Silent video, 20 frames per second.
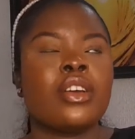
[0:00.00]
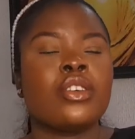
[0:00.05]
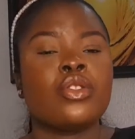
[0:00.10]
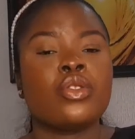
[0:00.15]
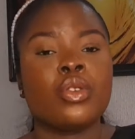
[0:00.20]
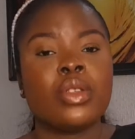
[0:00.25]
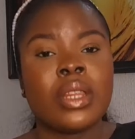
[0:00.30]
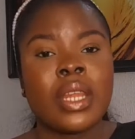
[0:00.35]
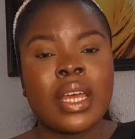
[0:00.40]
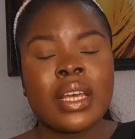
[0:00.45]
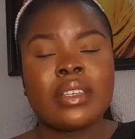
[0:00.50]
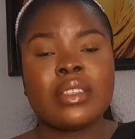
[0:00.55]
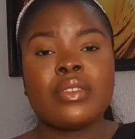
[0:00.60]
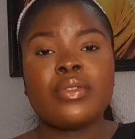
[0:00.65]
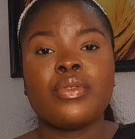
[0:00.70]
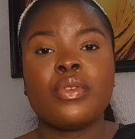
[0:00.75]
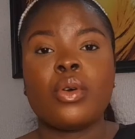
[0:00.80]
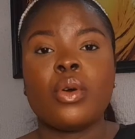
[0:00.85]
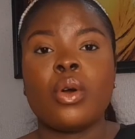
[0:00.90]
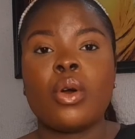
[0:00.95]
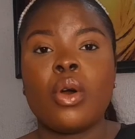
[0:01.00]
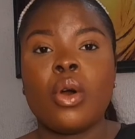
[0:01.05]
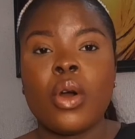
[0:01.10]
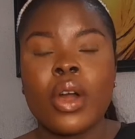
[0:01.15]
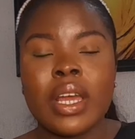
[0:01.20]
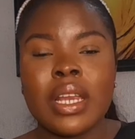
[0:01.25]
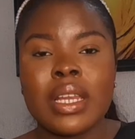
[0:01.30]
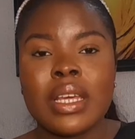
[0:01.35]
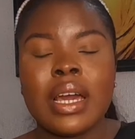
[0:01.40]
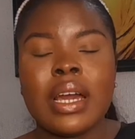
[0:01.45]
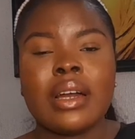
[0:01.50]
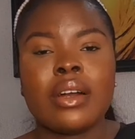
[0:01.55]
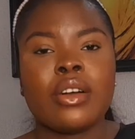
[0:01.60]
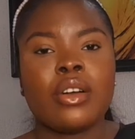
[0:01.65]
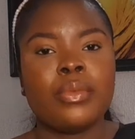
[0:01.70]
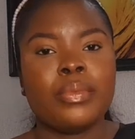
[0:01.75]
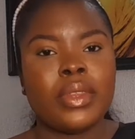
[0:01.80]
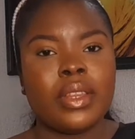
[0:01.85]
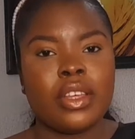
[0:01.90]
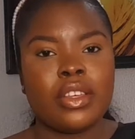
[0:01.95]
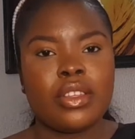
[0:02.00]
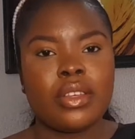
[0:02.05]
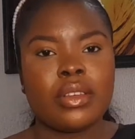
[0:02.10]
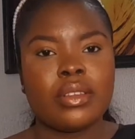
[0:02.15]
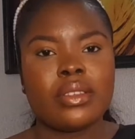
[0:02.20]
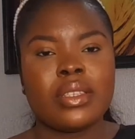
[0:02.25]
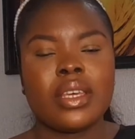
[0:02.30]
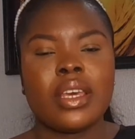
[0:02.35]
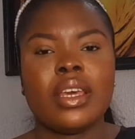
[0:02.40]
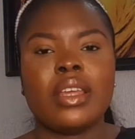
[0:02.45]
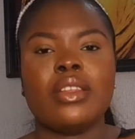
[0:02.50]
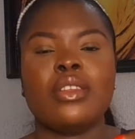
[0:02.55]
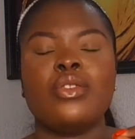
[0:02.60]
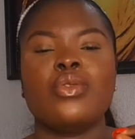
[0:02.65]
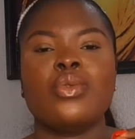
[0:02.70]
So next, for oily and combination skin,